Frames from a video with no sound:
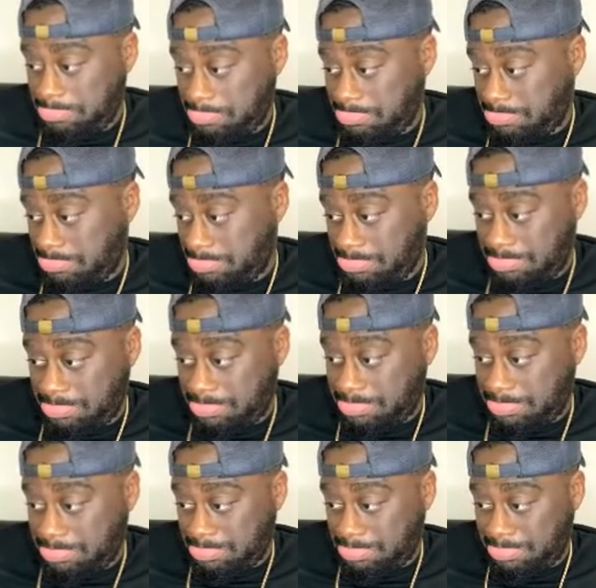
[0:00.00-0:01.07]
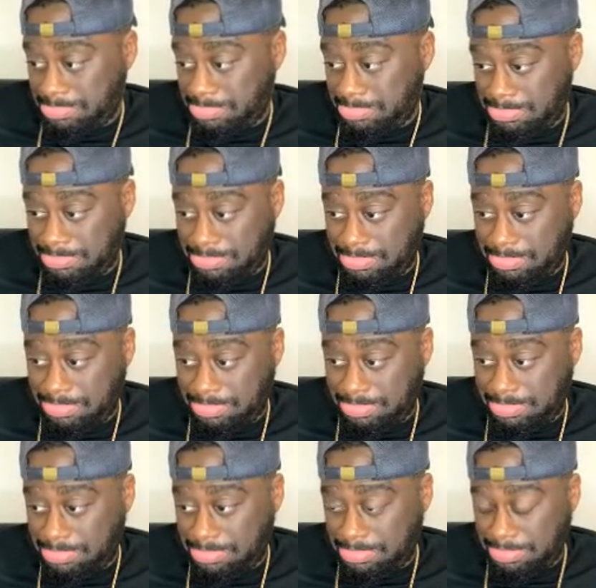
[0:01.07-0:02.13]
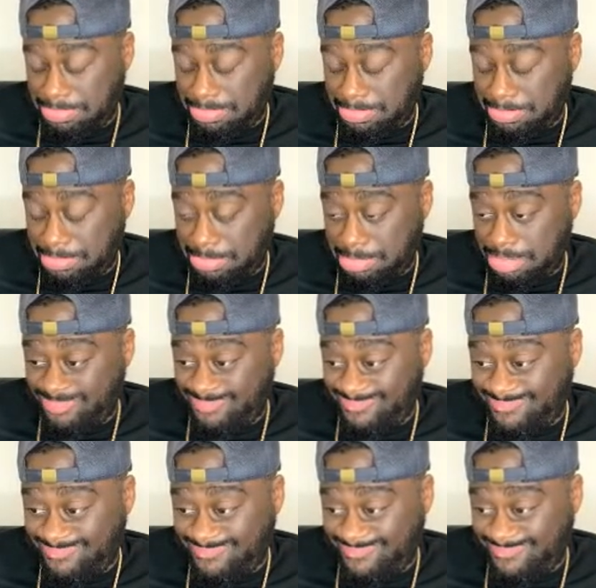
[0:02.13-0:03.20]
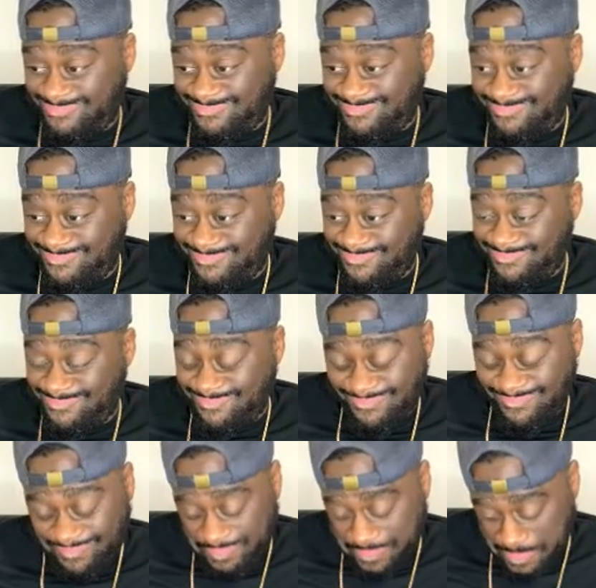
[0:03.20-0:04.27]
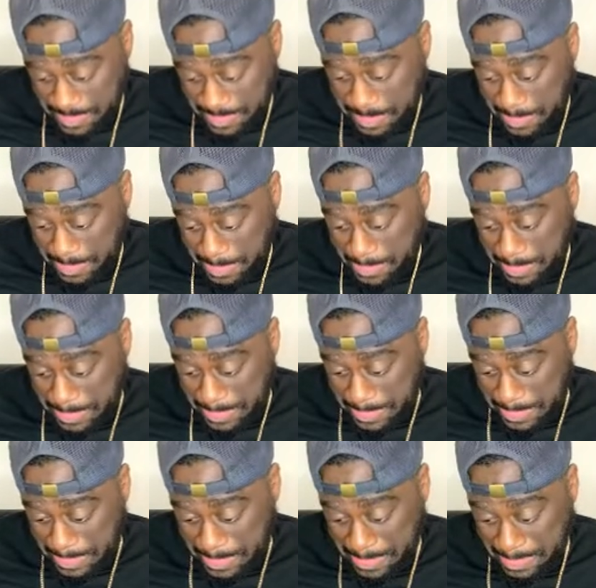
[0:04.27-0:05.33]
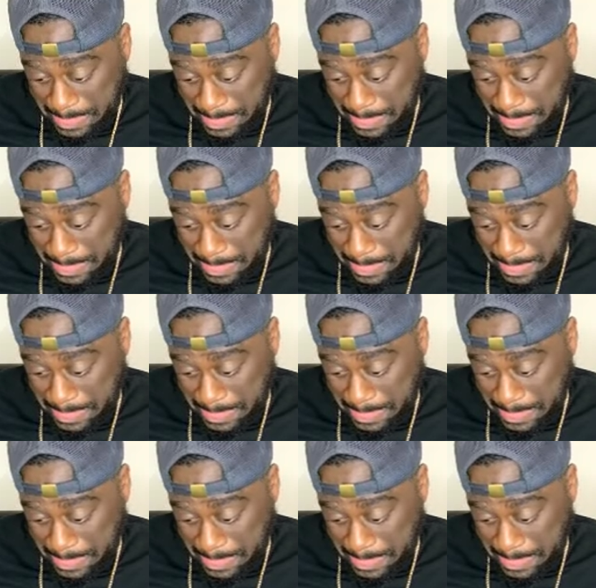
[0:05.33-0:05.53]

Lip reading: (not speaking)